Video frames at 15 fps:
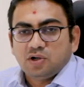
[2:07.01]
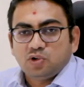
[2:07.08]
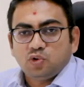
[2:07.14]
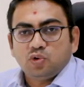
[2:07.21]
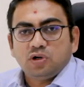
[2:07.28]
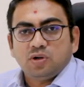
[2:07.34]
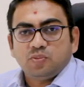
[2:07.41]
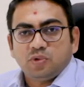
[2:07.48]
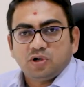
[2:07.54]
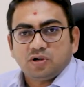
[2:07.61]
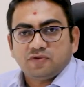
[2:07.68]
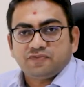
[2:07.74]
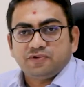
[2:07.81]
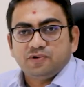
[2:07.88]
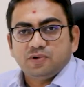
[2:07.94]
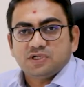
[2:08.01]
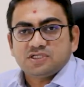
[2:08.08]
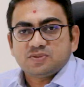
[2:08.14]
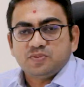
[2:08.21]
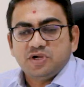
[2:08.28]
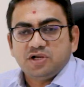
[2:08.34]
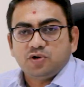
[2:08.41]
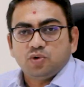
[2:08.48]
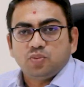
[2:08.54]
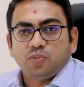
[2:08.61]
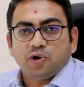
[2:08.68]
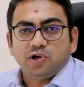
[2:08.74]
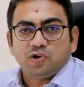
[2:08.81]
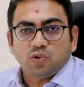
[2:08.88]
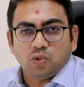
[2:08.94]
2 number of USB
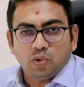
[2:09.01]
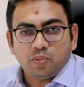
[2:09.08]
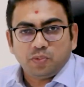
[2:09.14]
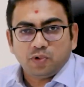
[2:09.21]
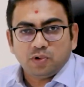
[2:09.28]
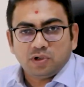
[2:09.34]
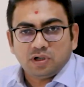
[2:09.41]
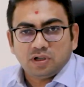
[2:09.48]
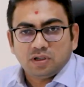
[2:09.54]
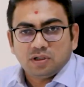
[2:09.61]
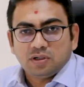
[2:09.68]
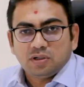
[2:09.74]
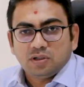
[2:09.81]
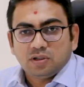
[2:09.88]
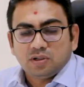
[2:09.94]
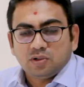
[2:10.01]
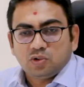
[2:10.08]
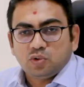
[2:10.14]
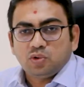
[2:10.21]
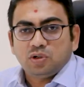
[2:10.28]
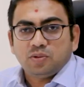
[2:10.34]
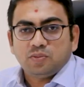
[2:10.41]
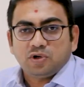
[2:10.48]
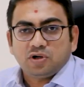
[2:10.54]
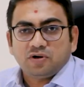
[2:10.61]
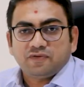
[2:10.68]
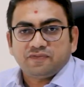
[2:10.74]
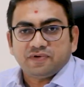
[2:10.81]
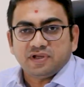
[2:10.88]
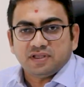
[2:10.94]
2.0 port, 2 number
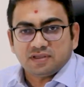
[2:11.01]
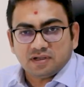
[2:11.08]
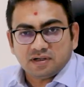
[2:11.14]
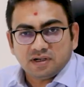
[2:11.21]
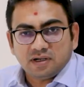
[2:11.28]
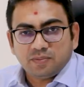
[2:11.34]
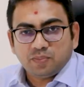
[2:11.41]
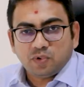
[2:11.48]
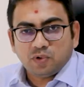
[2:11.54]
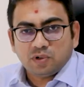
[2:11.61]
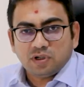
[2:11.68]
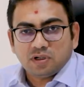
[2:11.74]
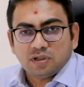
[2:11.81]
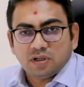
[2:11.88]
of Ethernet port,